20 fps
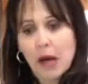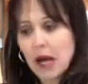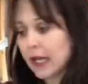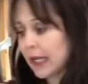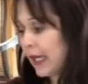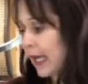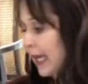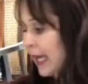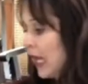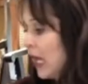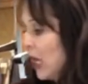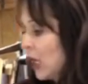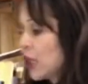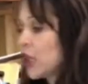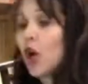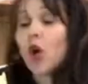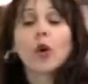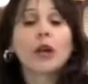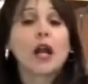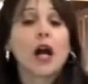bucket,
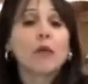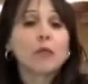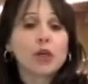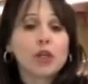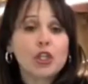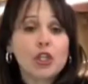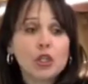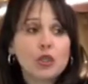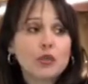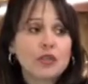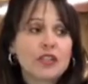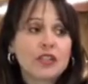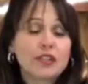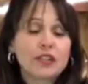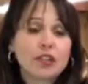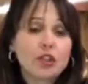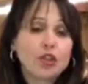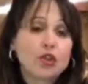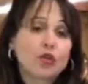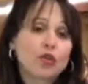knowing I'm going to use
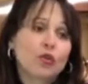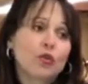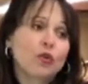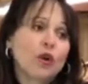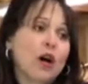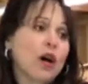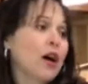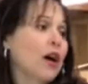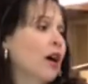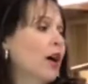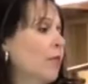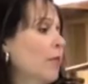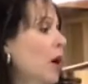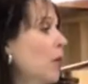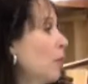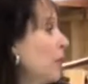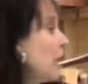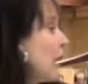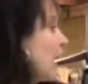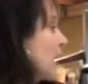this to
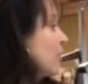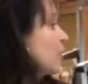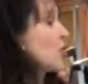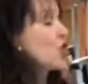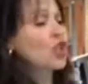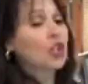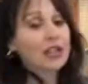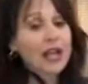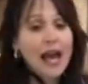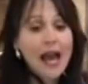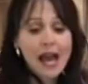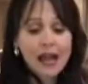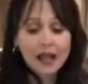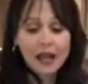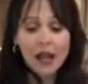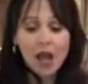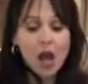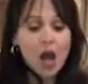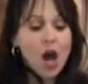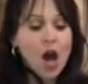apply the shellac.
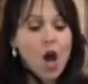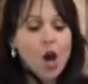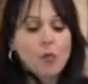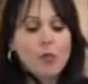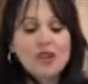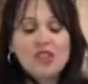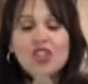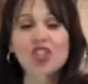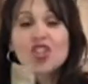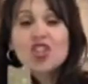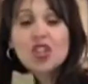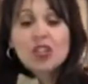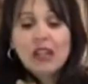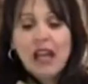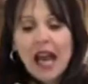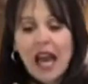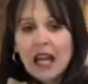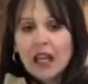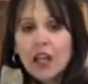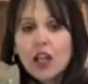But the
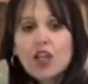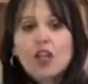shellac,